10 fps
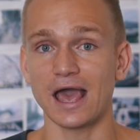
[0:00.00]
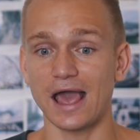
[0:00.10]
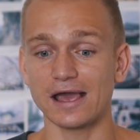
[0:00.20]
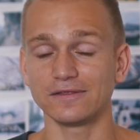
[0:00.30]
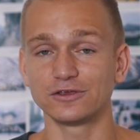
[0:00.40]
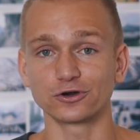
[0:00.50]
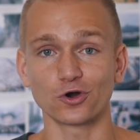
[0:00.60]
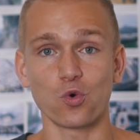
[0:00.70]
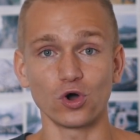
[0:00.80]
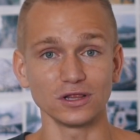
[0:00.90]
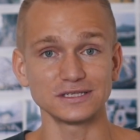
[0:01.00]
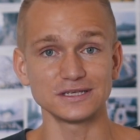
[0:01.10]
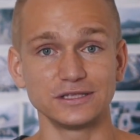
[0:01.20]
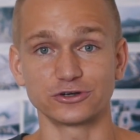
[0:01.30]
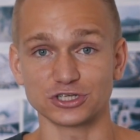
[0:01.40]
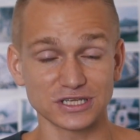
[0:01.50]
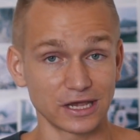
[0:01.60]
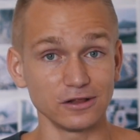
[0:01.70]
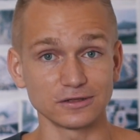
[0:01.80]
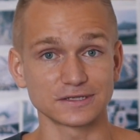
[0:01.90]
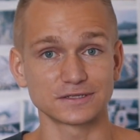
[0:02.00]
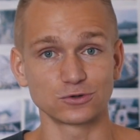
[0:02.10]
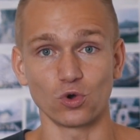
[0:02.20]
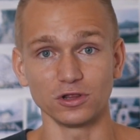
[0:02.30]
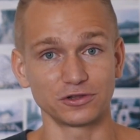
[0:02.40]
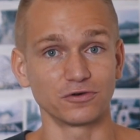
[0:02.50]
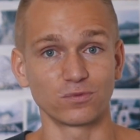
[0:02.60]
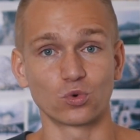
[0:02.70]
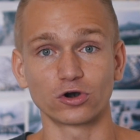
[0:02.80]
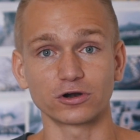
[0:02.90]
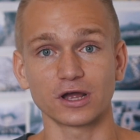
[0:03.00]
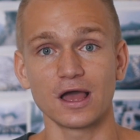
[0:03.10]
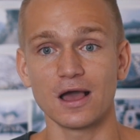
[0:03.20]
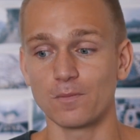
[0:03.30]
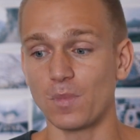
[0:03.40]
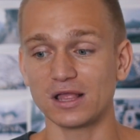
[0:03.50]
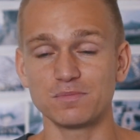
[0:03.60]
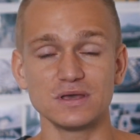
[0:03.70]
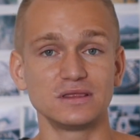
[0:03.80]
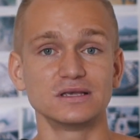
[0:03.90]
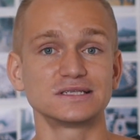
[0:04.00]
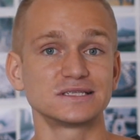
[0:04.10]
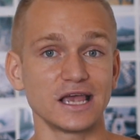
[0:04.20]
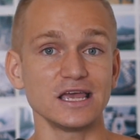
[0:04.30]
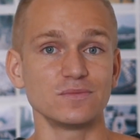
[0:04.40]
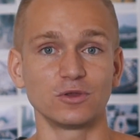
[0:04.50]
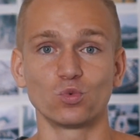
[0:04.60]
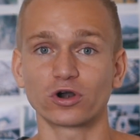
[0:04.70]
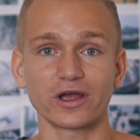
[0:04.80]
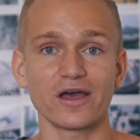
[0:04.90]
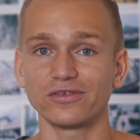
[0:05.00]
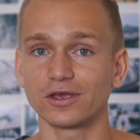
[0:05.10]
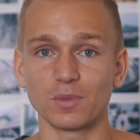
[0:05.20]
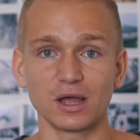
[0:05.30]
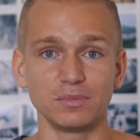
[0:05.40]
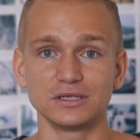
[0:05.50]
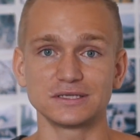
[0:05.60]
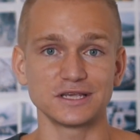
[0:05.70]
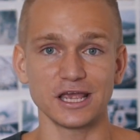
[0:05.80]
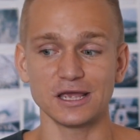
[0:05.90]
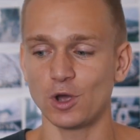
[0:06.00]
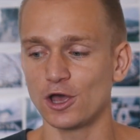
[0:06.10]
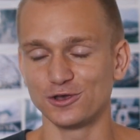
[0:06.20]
and their quality, their skills, quality of work might be the same, and work ethic might be the same.